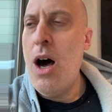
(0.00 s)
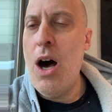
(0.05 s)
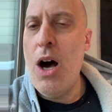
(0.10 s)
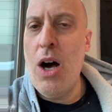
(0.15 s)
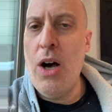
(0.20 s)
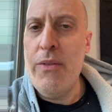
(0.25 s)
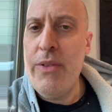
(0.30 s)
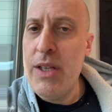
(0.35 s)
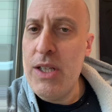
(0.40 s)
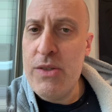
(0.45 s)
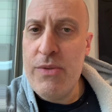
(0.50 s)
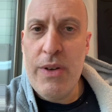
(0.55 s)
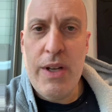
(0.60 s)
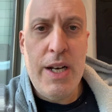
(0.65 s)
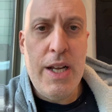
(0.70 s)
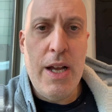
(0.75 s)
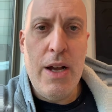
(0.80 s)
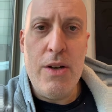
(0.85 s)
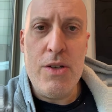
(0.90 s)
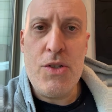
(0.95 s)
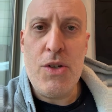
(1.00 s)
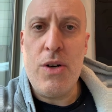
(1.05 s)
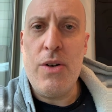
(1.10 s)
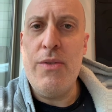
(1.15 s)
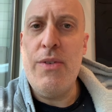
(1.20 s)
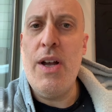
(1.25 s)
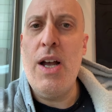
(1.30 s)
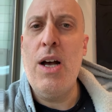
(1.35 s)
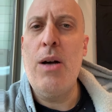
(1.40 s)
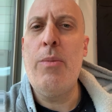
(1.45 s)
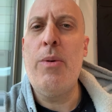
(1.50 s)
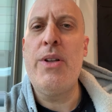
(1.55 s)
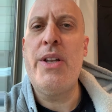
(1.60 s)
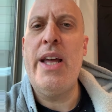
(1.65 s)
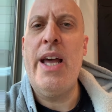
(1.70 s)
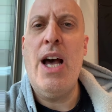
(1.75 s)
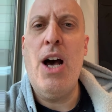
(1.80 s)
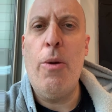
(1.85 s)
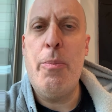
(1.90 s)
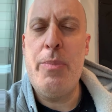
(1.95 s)
All of these videos are available to
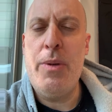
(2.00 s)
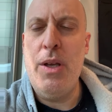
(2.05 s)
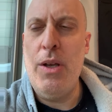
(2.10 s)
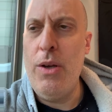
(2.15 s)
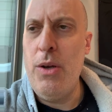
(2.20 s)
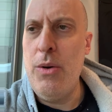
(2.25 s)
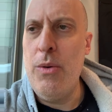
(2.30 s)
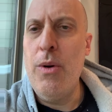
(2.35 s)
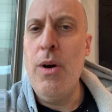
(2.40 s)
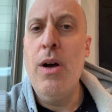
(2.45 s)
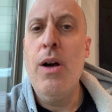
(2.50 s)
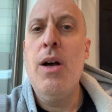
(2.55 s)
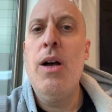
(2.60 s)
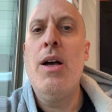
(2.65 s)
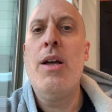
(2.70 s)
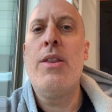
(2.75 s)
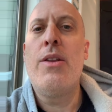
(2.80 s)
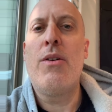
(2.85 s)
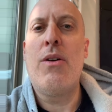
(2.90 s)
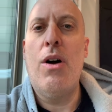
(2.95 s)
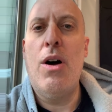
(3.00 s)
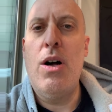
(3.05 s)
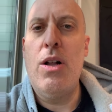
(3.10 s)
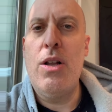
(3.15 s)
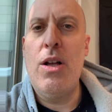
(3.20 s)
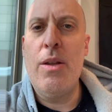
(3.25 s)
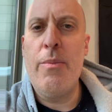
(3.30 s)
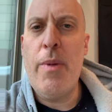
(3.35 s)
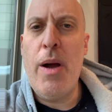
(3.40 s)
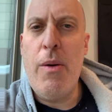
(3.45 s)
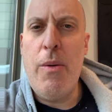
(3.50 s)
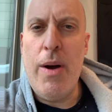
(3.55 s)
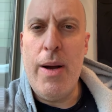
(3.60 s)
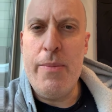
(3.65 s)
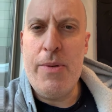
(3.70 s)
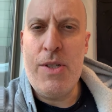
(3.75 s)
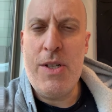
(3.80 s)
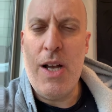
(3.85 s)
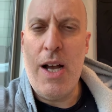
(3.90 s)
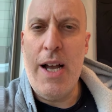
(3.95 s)
help you. They're all on my
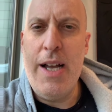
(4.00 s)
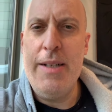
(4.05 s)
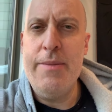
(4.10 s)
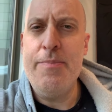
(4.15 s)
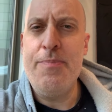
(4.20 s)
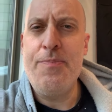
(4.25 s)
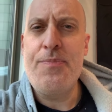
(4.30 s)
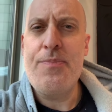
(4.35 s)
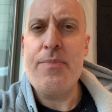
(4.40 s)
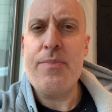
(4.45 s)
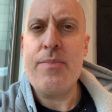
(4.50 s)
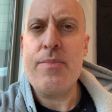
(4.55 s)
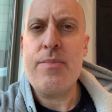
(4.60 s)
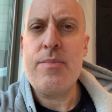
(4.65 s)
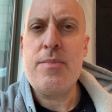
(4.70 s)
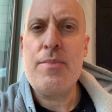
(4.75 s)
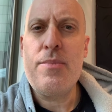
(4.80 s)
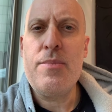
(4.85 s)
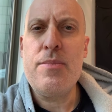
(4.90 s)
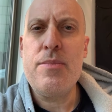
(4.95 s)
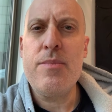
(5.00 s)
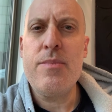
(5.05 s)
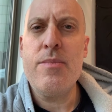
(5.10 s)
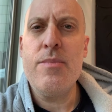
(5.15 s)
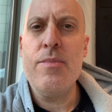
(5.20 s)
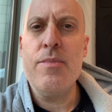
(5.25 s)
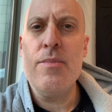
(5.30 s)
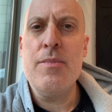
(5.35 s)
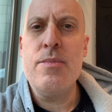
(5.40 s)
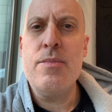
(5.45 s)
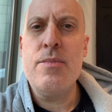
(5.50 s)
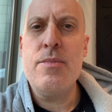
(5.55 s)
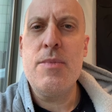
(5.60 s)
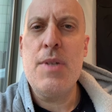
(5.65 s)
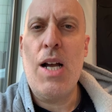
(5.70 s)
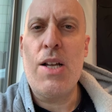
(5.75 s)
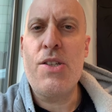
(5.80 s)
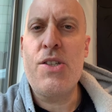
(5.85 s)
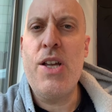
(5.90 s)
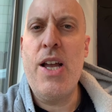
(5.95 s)
website.
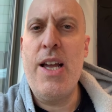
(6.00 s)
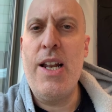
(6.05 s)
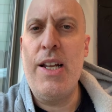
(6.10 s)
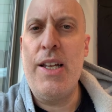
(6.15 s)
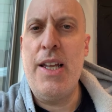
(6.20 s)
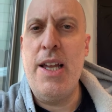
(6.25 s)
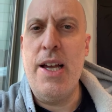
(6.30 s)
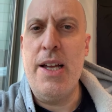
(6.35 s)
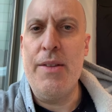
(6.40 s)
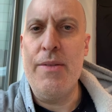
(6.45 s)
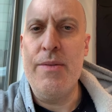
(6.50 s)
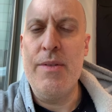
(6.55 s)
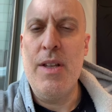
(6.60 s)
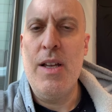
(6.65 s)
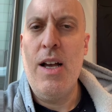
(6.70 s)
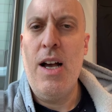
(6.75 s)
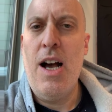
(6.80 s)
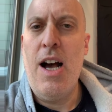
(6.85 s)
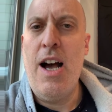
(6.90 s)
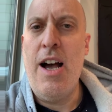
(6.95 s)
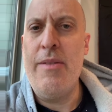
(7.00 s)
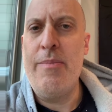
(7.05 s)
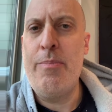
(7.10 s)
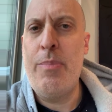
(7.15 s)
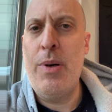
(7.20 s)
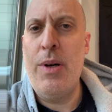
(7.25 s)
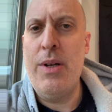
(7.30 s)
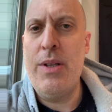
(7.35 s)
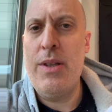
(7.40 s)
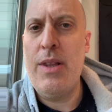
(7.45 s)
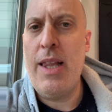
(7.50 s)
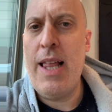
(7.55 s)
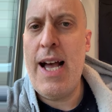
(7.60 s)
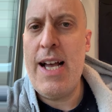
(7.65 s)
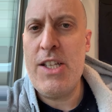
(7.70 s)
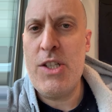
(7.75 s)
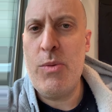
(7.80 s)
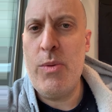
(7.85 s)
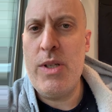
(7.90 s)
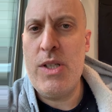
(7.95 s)
I'll say it again. I put
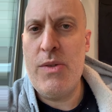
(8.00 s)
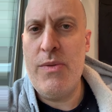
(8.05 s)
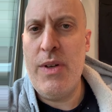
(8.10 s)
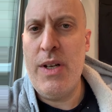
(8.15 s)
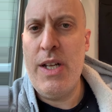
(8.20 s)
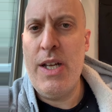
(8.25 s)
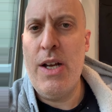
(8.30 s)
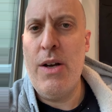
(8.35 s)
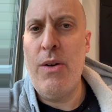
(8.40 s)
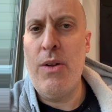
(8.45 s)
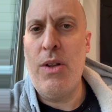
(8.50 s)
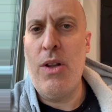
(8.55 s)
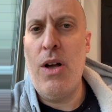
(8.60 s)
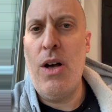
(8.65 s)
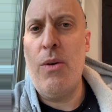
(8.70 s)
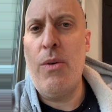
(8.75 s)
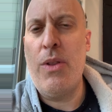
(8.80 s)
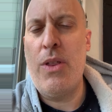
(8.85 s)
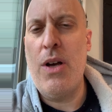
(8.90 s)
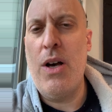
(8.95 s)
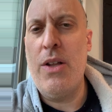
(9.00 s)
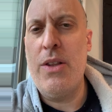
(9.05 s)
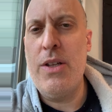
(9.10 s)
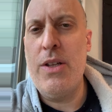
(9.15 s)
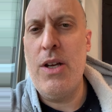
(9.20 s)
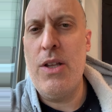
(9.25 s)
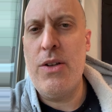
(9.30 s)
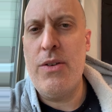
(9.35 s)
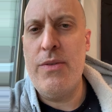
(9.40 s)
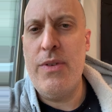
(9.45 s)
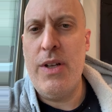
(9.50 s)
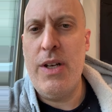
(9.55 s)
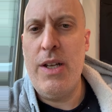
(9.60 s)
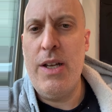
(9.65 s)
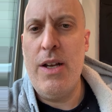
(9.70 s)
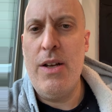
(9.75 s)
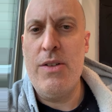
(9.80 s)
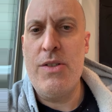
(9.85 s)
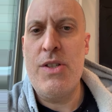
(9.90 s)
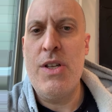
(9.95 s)
last week's video along with all the other
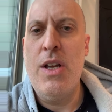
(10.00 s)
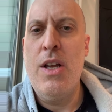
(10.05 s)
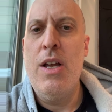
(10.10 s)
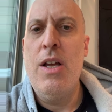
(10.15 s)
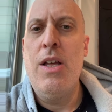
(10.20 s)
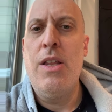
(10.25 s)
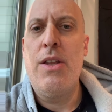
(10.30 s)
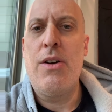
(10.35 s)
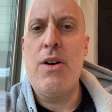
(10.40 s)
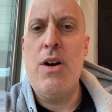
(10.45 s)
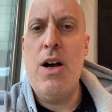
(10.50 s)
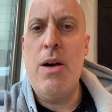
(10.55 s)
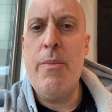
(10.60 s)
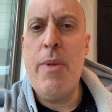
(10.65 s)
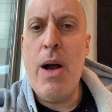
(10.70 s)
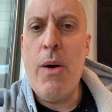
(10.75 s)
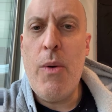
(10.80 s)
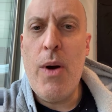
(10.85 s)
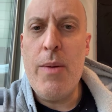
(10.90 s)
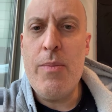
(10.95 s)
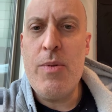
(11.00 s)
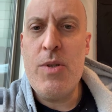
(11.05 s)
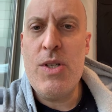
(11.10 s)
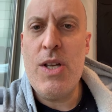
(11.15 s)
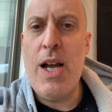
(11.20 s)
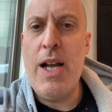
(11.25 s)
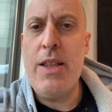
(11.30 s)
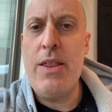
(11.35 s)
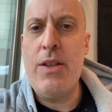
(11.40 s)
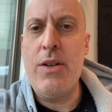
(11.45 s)
videos. They're on my website.